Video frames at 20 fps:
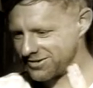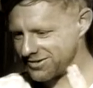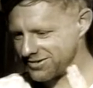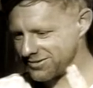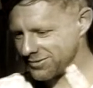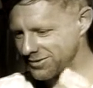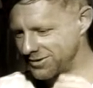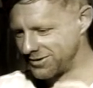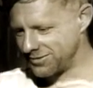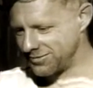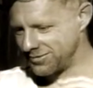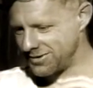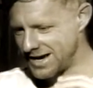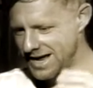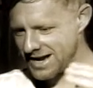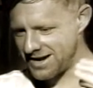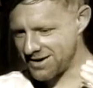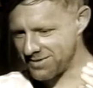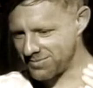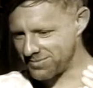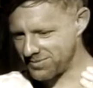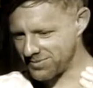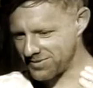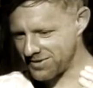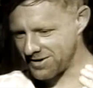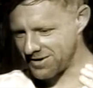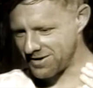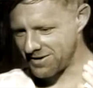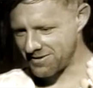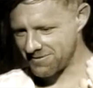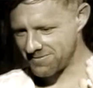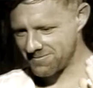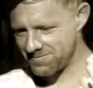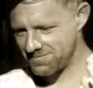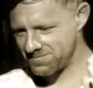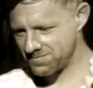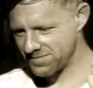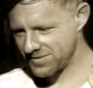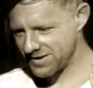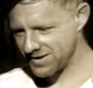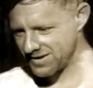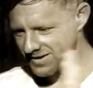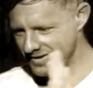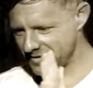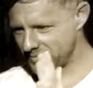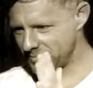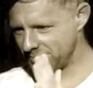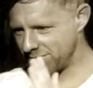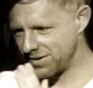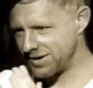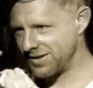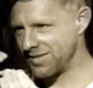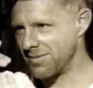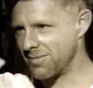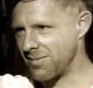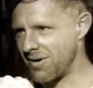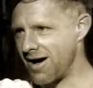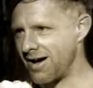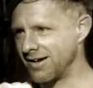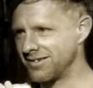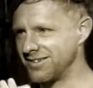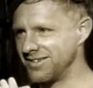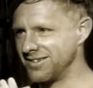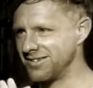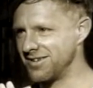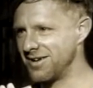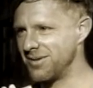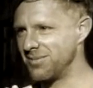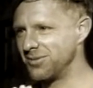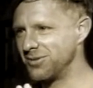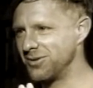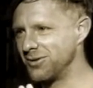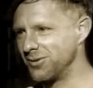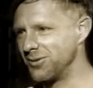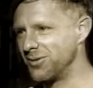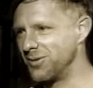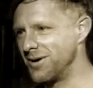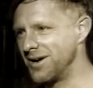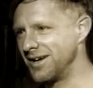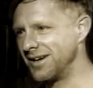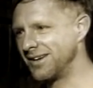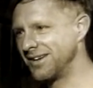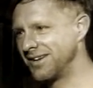we end up putting the boxes up so quick.